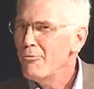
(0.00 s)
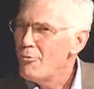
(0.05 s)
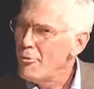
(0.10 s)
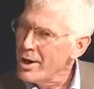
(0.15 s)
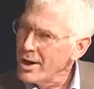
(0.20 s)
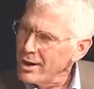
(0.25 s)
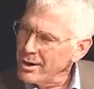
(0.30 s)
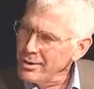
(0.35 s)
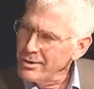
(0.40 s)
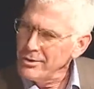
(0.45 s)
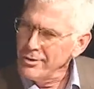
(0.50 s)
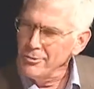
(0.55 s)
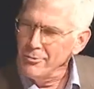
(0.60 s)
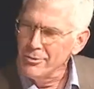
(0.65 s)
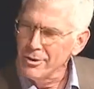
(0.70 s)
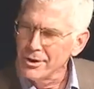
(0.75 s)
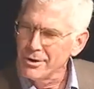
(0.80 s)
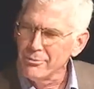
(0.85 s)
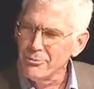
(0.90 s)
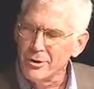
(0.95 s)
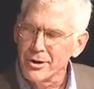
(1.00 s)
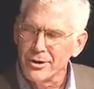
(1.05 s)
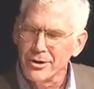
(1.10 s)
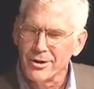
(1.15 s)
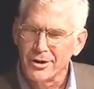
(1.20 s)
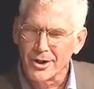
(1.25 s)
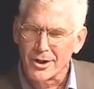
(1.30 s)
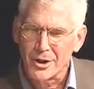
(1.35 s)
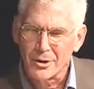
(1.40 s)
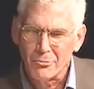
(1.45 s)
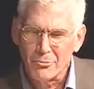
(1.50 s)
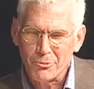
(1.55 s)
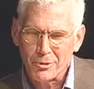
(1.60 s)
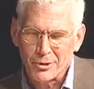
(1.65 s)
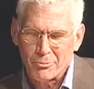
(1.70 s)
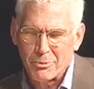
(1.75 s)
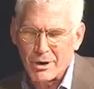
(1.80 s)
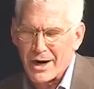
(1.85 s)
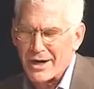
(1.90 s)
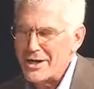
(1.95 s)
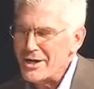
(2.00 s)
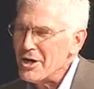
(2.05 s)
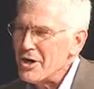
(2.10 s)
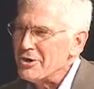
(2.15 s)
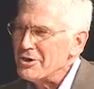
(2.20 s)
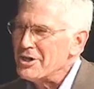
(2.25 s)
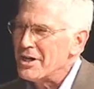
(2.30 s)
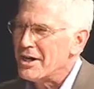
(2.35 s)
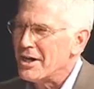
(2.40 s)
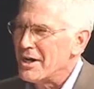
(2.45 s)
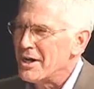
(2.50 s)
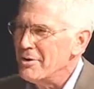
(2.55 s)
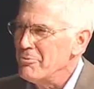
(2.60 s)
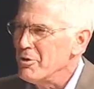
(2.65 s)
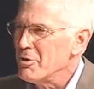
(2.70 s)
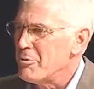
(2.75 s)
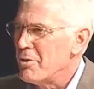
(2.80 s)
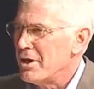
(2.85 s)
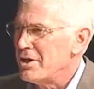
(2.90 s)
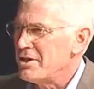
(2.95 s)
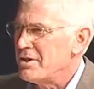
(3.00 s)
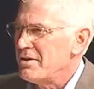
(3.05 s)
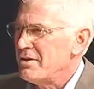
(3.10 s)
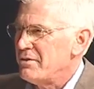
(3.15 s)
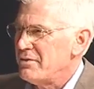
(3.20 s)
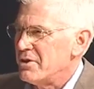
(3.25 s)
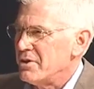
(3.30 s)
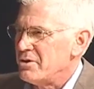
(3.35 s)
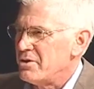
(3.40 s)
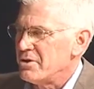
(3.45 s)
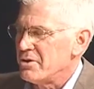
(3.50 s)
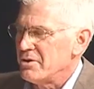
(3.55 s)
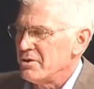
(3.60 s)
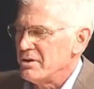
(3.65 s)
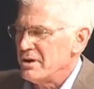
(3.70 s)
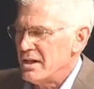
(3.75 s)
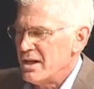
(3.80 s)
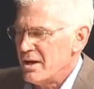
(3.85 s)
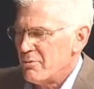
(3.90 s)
Well, we're biding our time. We're watching the future.